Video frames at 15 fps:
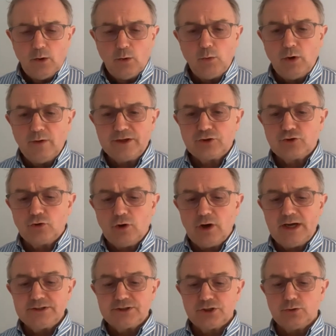What they're
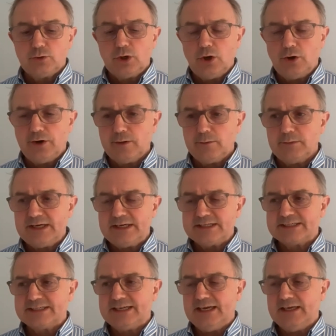trying to do, a lot of them,
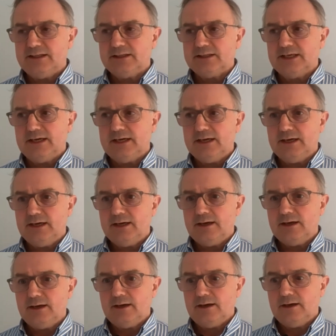is get
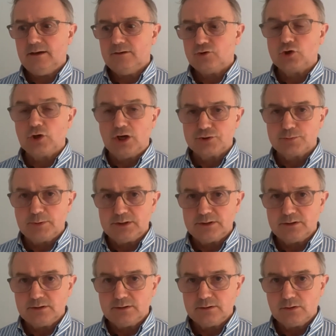their judgment
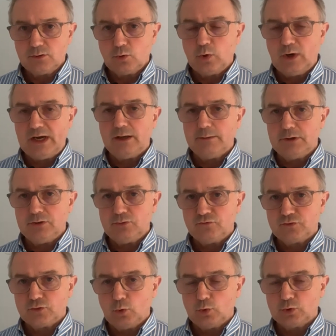quickly
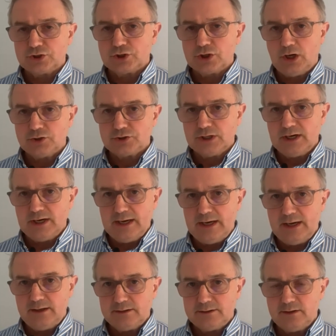moved to charging
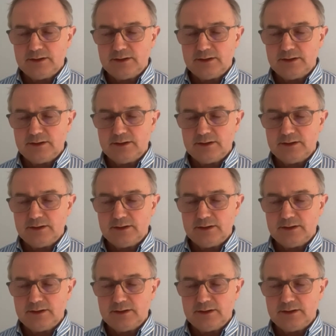land.